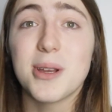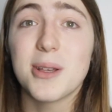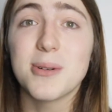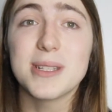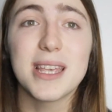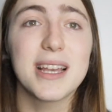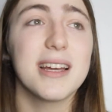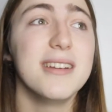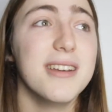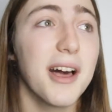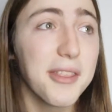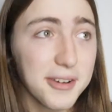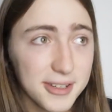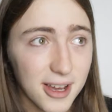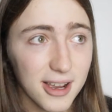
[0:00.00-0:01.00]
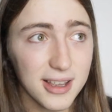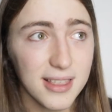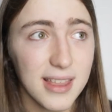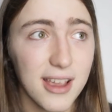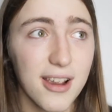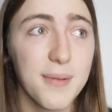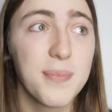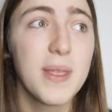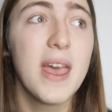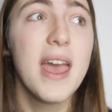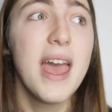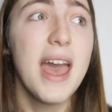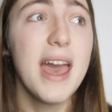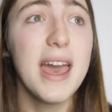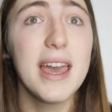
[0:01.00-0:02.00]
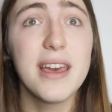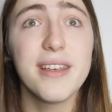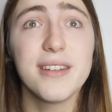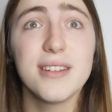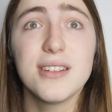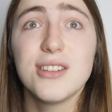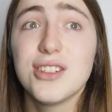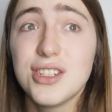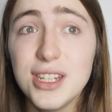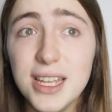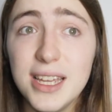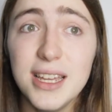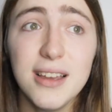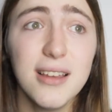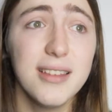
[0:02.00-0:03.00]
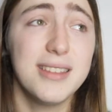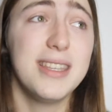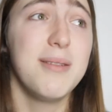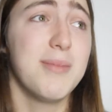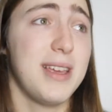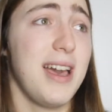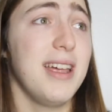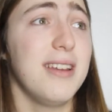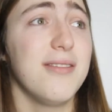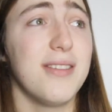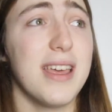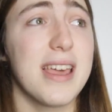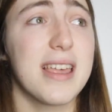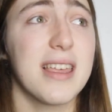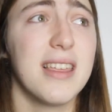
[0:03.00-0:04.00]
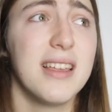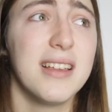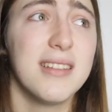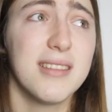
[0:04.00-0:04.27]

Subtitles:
There was like another dog in there, and she seemed kind of like